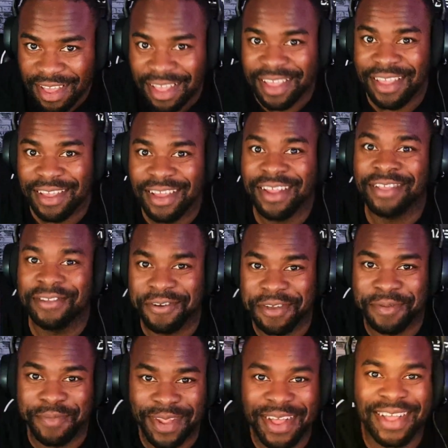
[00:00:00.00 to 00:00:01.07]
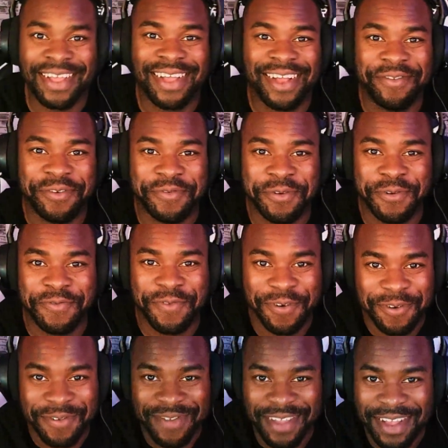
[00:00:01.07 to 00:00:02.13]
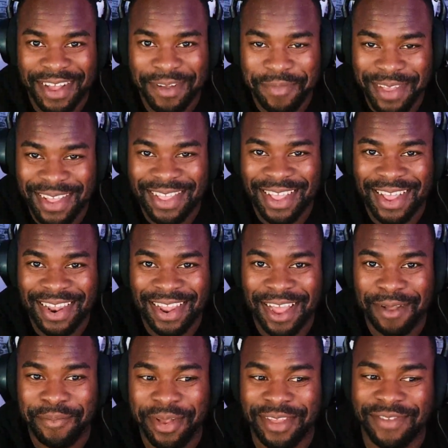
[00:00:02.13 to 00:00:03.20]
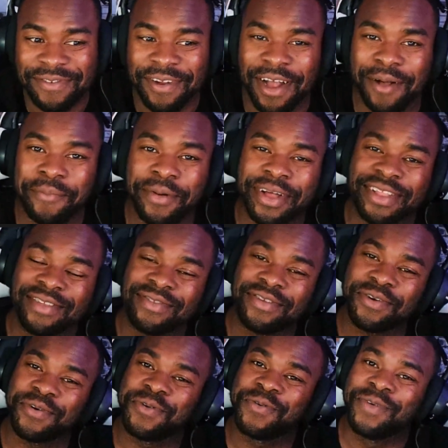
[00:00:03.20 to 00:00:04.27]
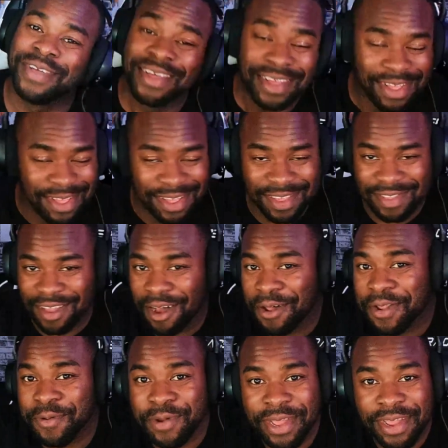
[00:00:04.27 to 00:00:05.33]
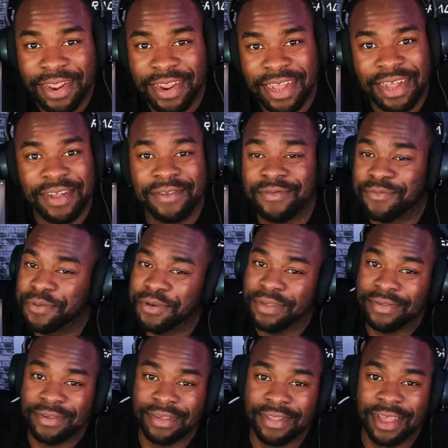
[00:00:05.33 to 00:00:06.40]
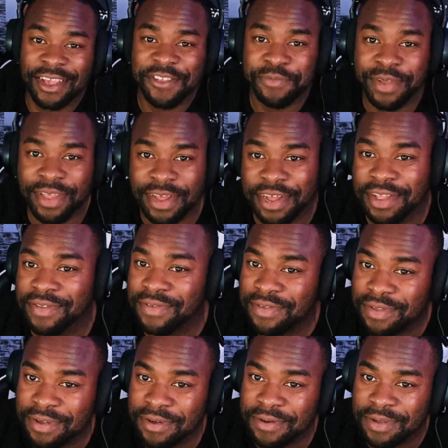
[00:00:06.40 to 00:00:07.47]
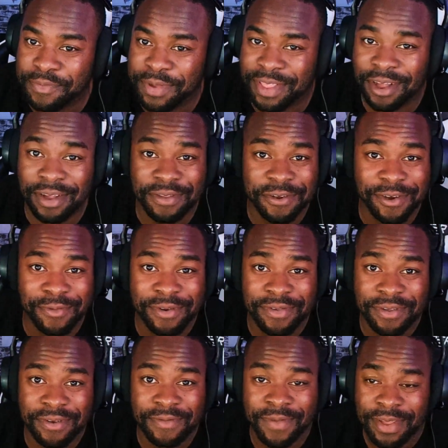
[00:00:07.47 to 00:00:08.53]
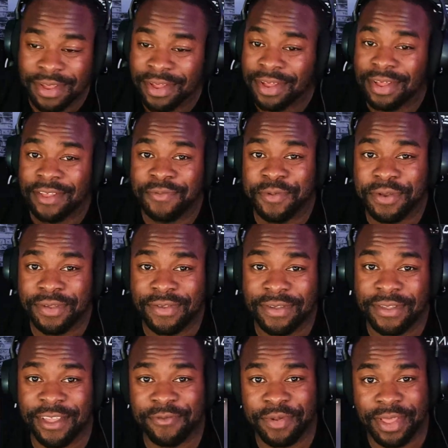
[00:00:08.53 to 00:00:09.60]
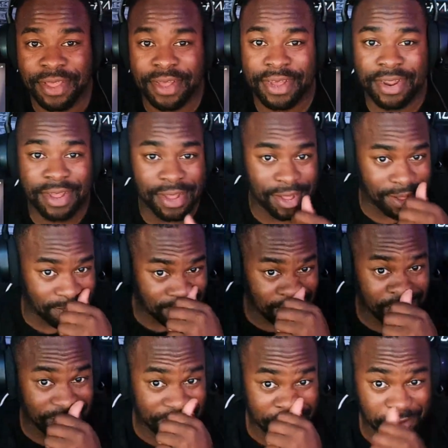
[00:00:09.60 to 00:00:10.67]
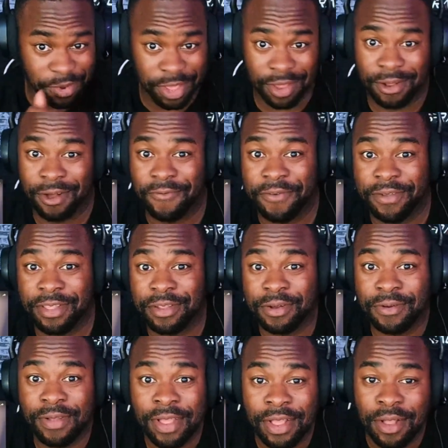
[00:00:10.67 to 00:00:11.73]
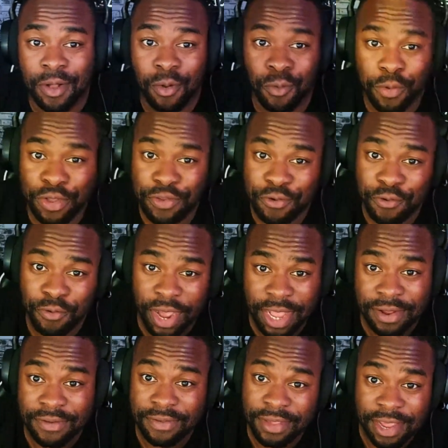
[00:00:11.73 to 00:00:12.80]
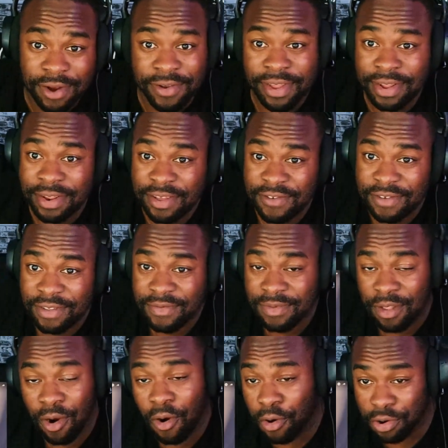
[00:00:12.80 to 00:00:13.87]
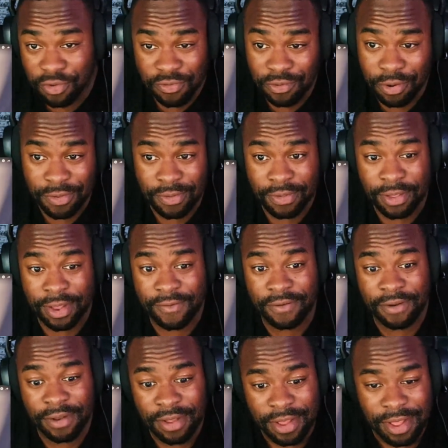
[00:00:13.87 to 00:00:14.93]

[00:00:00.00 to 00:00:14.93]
aka Token Black. And if for the first time, hit that like button, subscribe button. So it's Halloween now. Spooky season has begun. So I mean, it's October. So spooky season has begun. So I figure we kick off with a little Would You Rather Scary Edition, hardest choices ever.